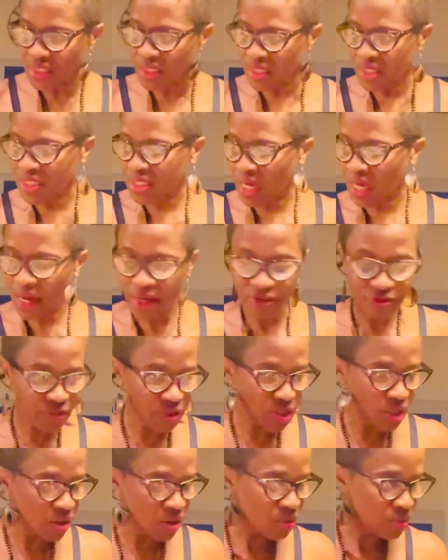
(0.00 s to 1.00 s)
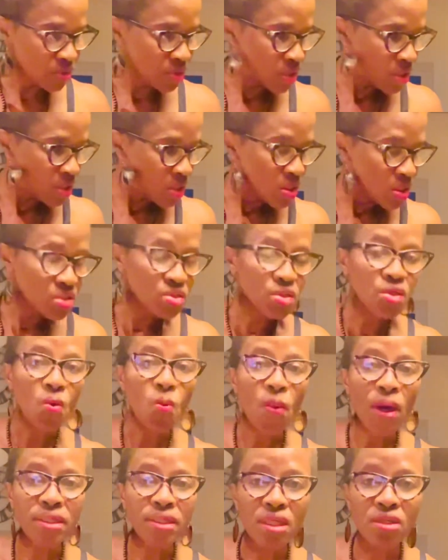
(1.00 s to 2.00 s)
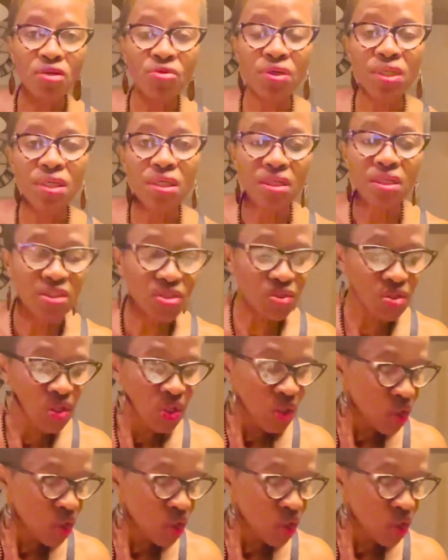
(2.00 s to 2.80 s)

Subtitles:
the side for now. So your wet ingredients,